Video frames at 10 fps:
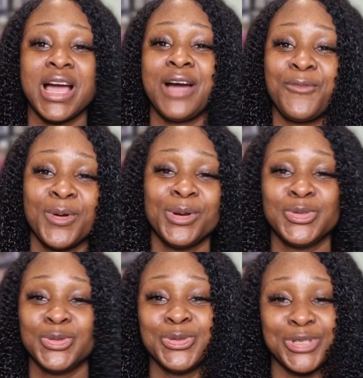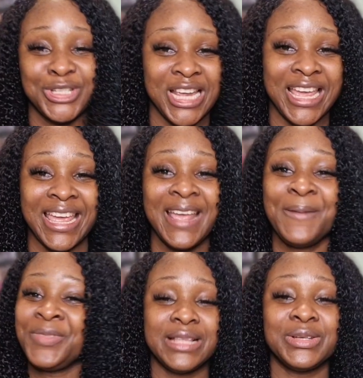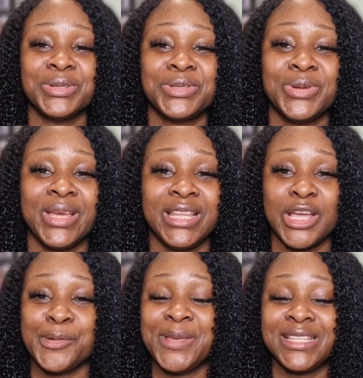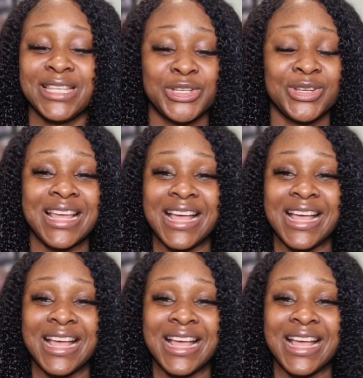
have 1 or 2 to share, let us know in the comment section,